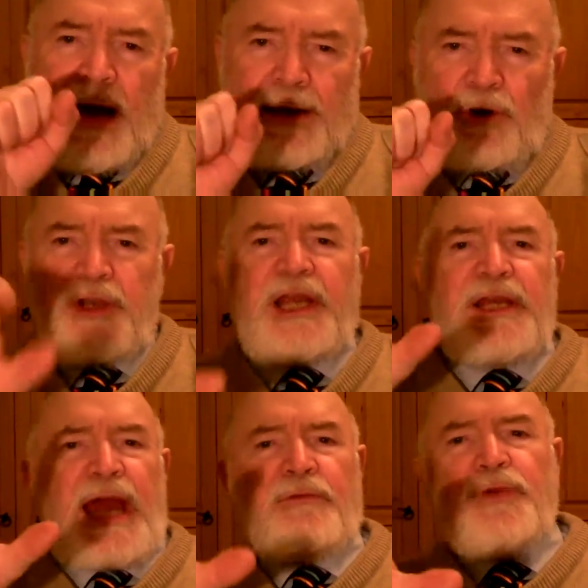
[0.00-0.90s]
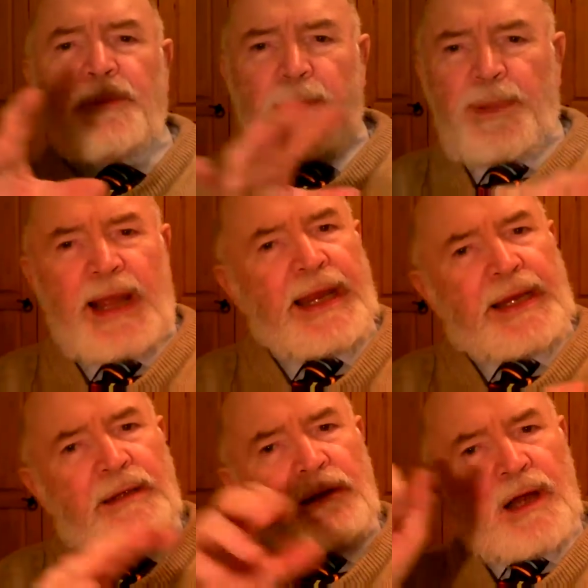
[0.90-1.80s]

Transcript: And looking down from the plane